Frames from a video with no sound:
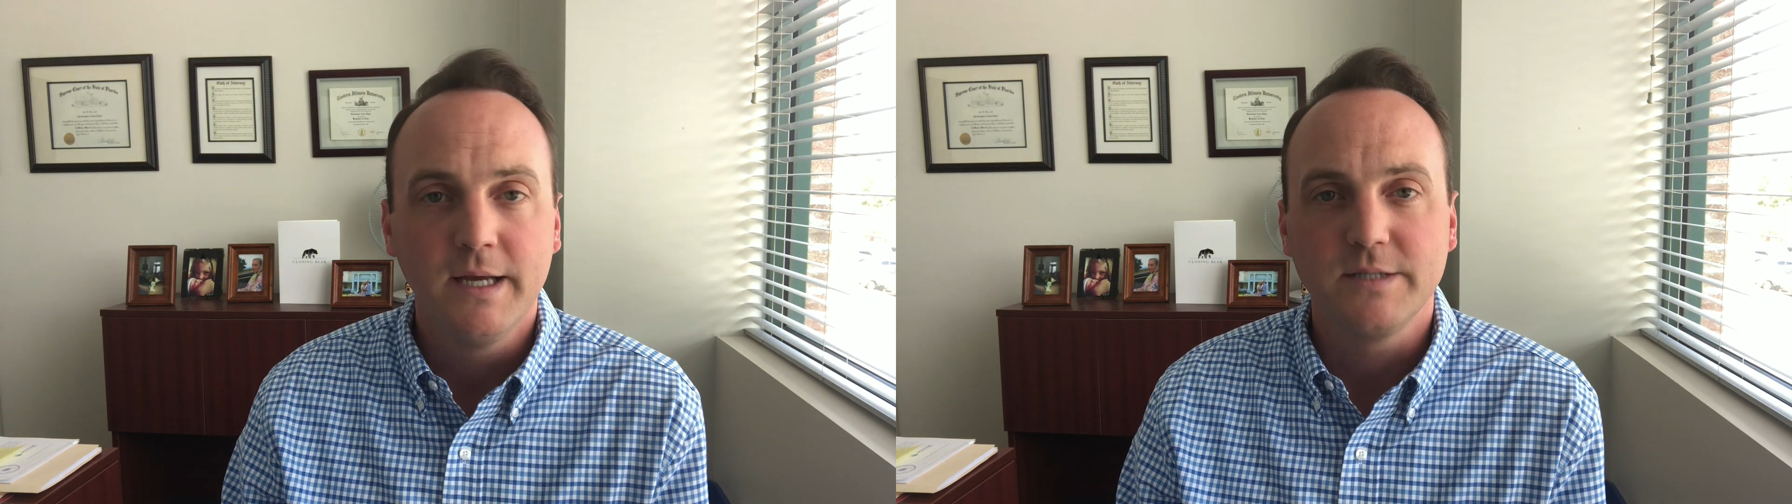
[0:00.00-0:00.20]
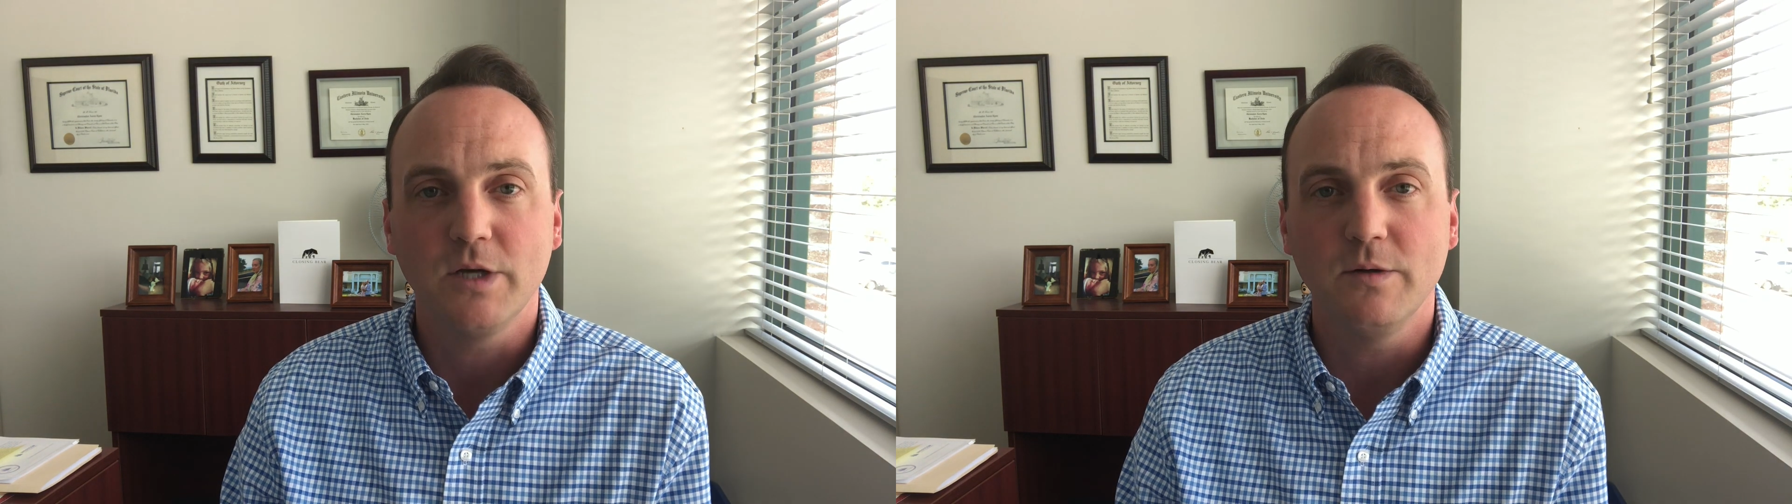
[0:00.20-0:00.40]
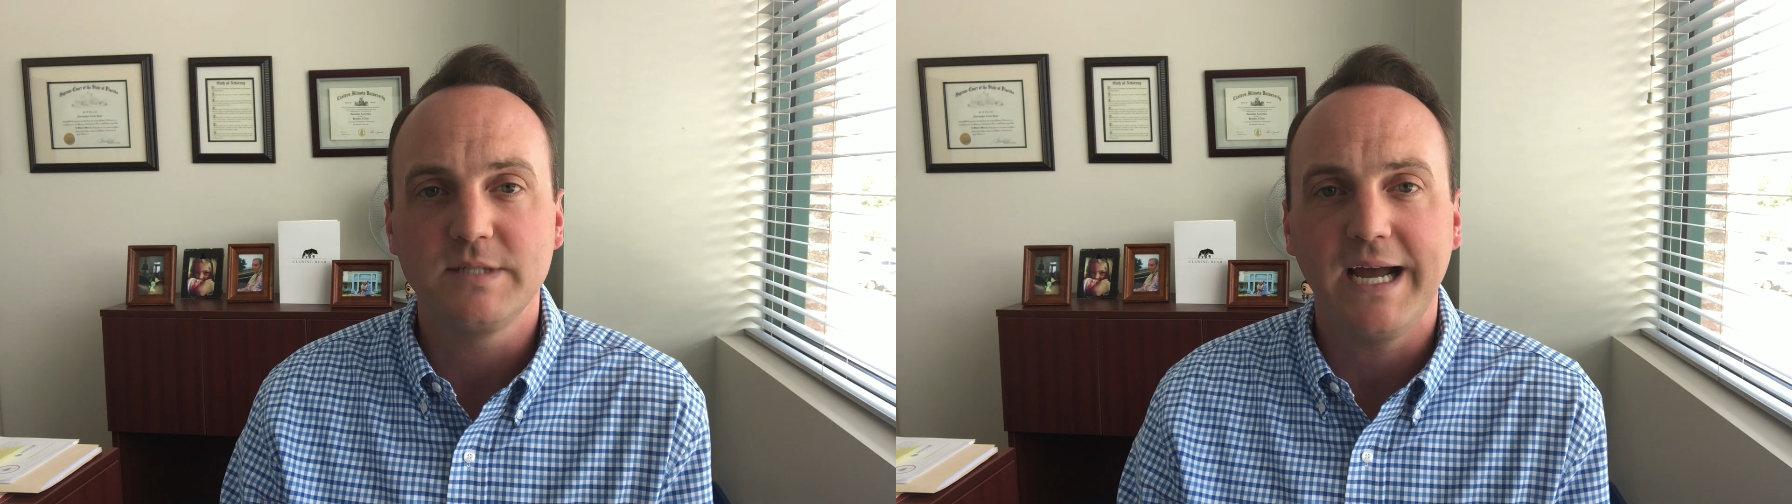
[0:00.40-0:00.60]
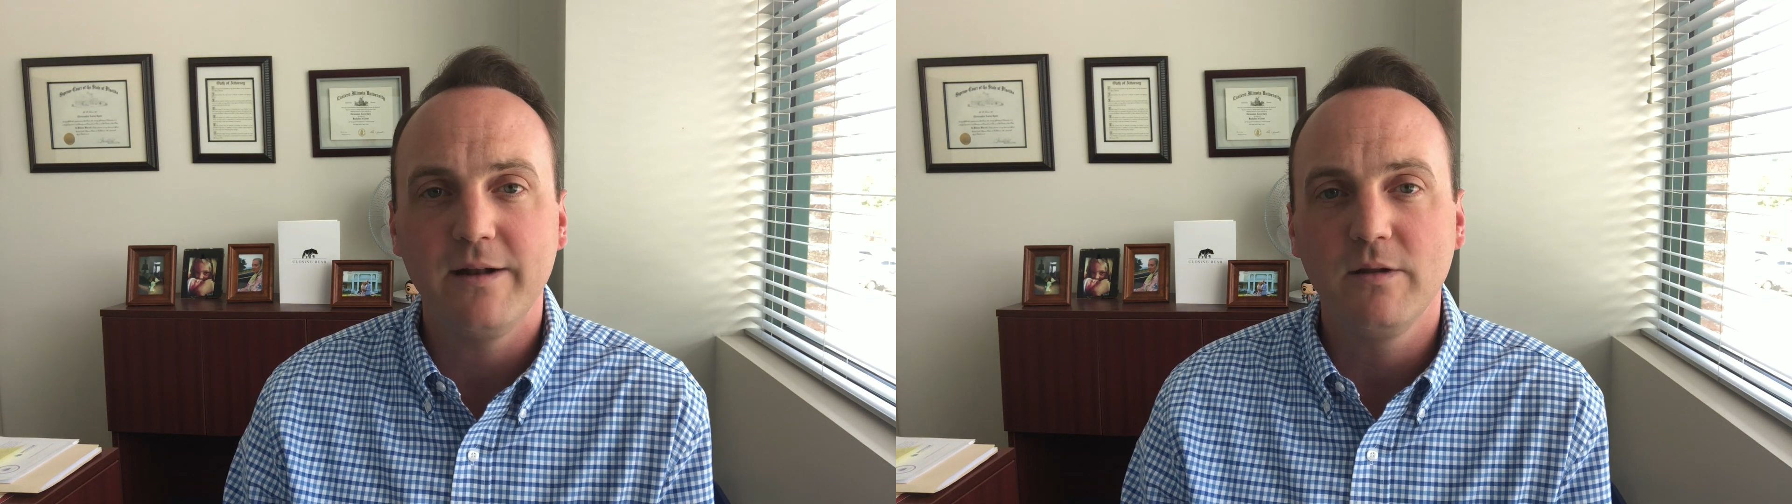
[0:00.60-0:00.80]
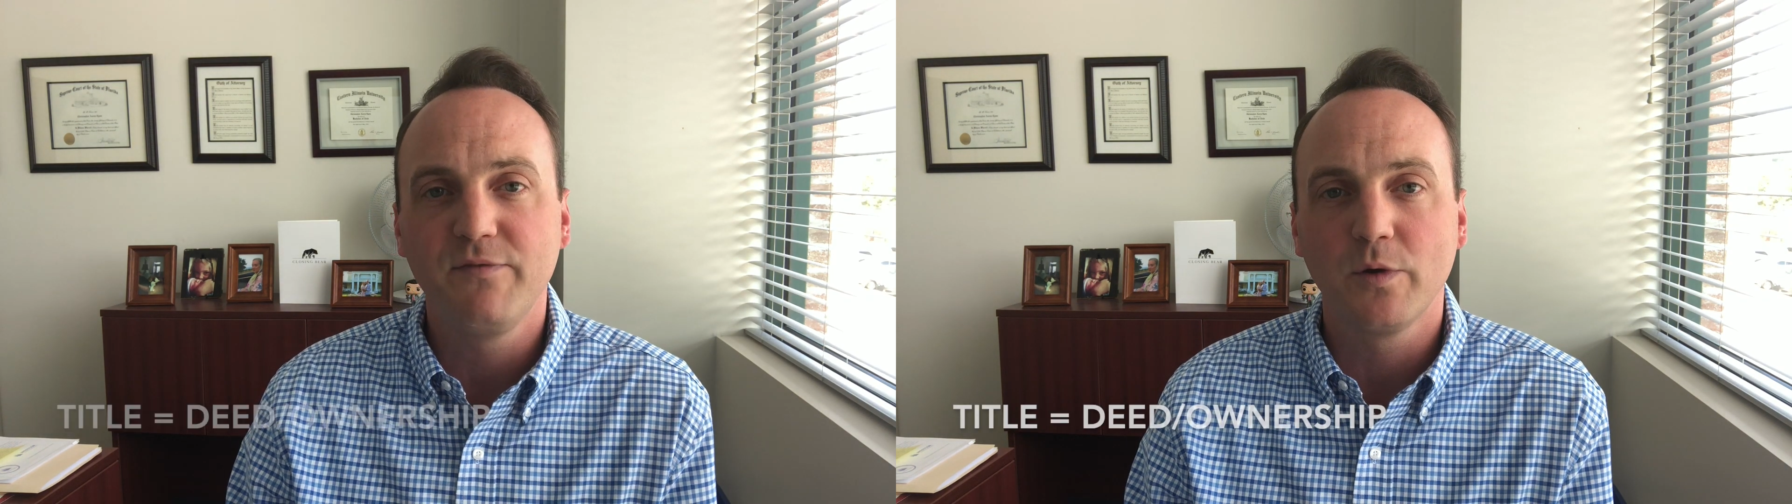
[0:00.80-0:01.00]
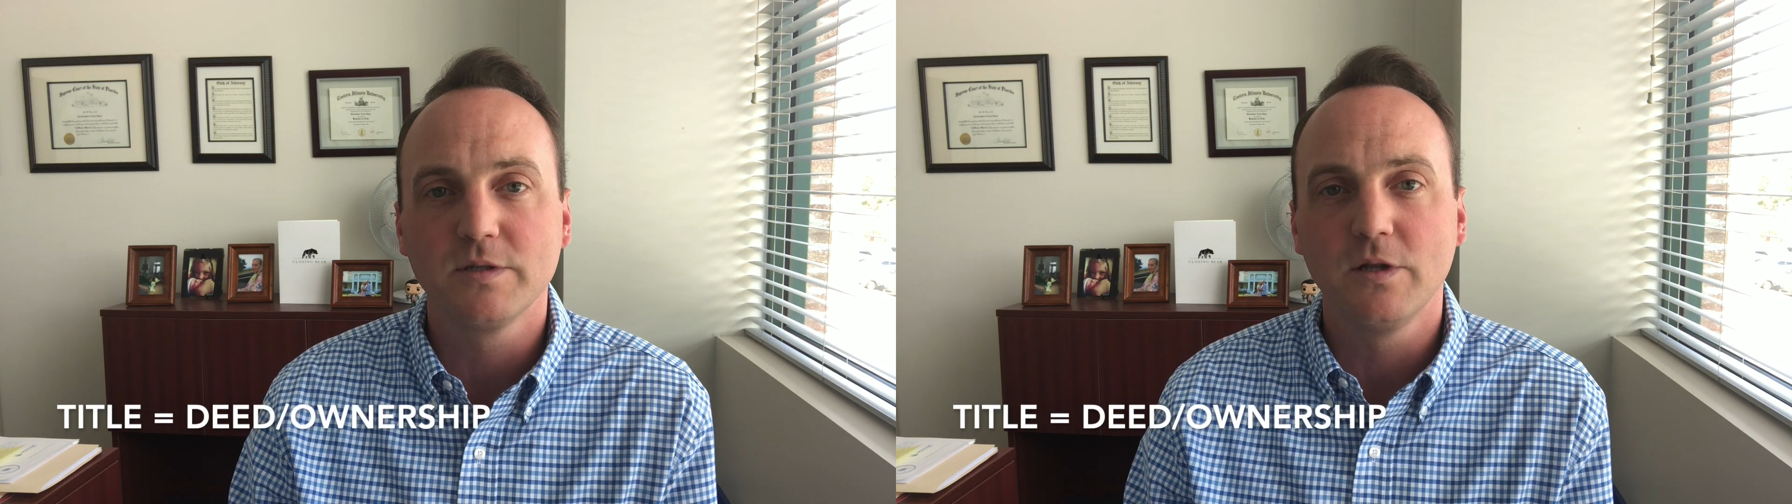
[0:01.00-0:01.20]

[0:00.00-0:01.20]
So title in Florida is